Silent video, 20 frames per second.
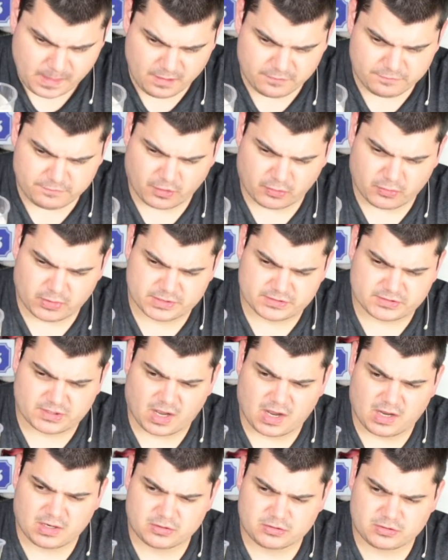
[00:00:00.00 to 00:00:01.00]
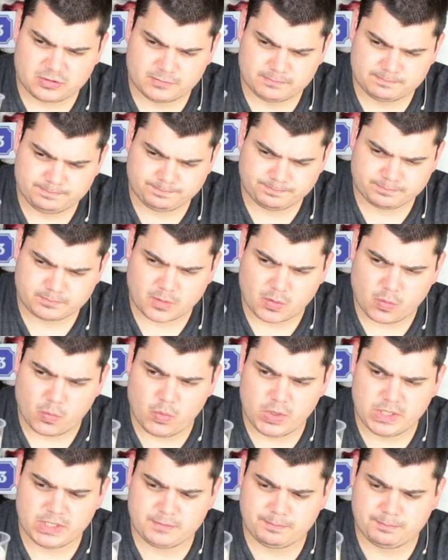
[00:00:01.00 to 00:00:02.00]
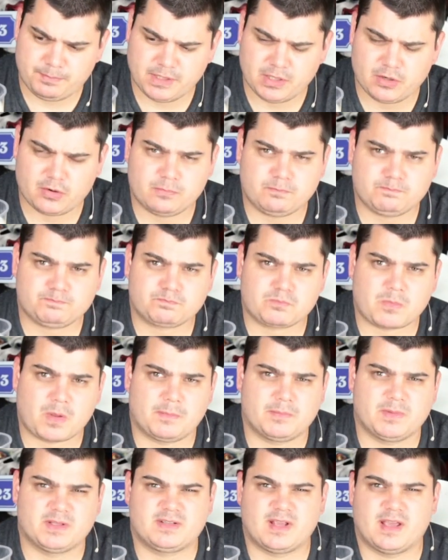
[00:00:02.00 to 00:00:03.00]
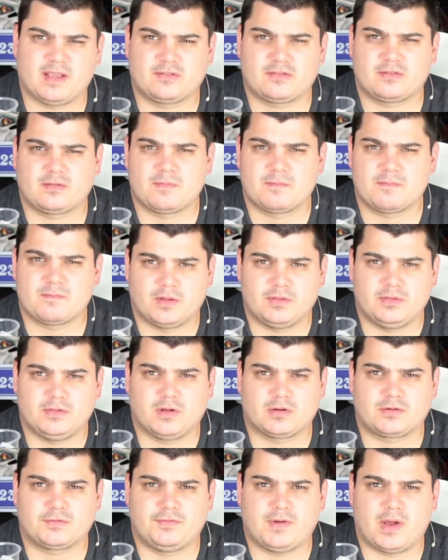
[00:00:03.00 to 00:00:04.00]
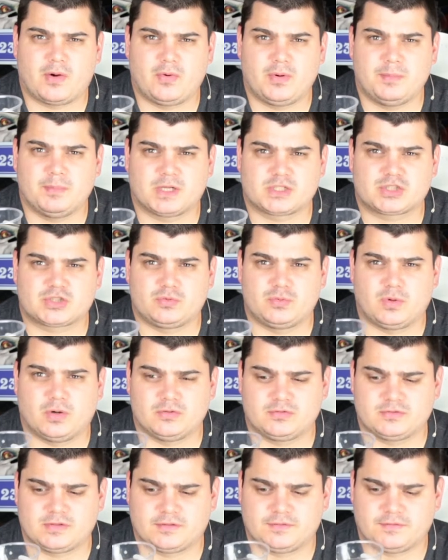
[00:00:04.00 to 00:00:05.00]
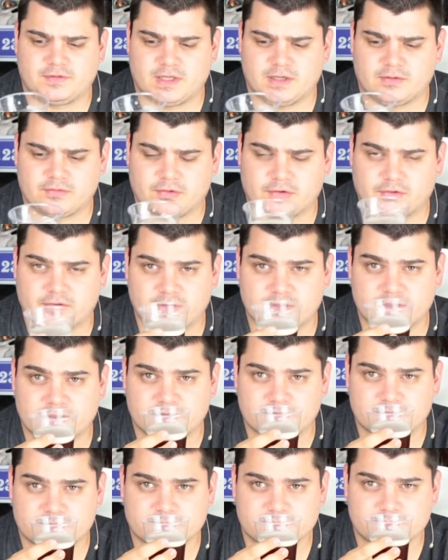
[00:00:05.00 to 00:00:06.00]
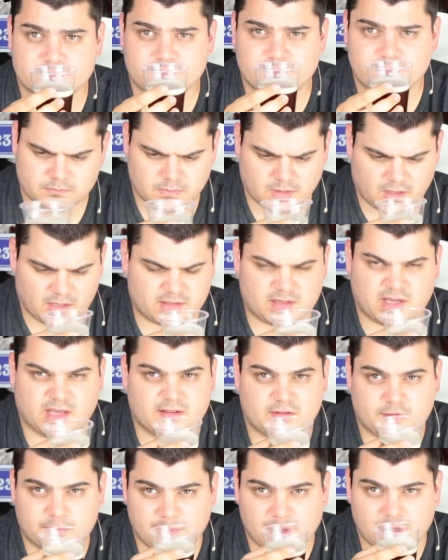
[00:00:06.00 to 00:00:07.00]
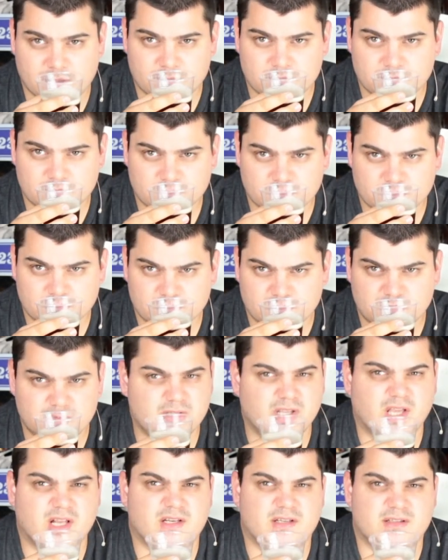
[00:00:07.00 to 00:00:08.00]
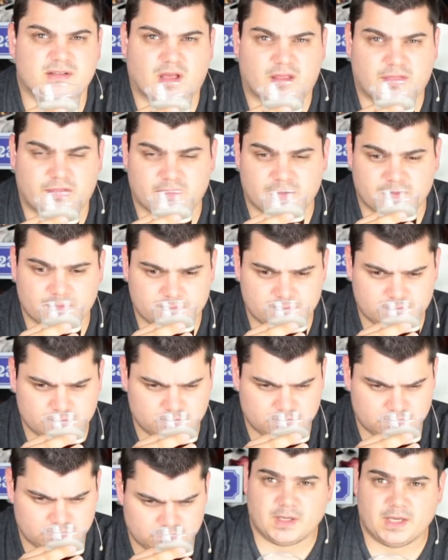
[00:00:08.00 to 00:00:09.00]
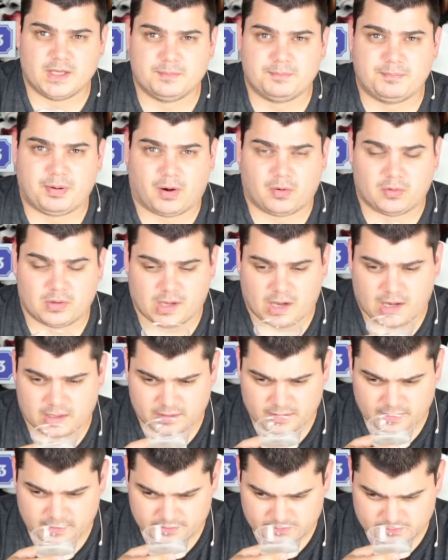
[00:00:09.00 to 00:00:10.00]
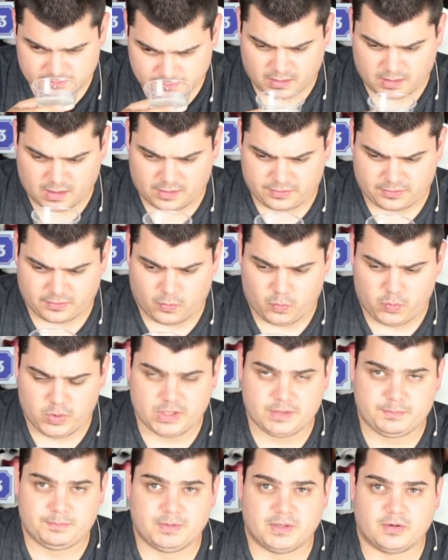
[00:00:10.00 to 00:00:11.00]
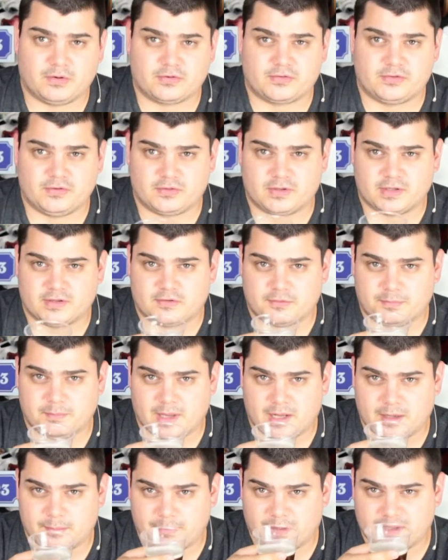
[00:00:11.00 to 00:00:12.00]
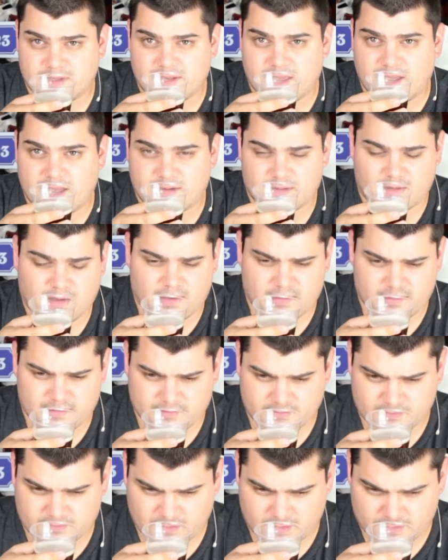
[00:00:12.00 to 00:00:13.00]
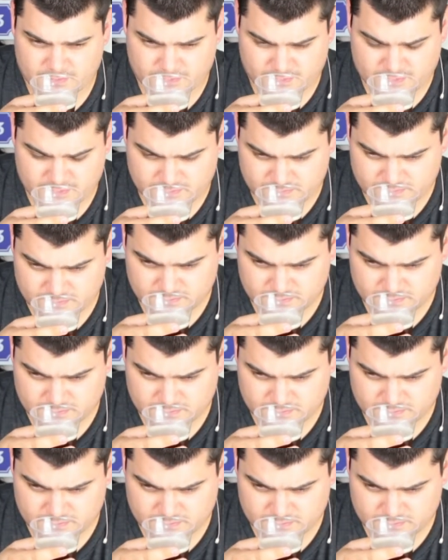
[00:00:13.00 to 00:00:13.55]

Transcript: For a dark wheat beer, it has not very much roasted flavors in it. I can smell nearly nothing. In Paulaner and other wheat beers, you can smell banana and stuff, and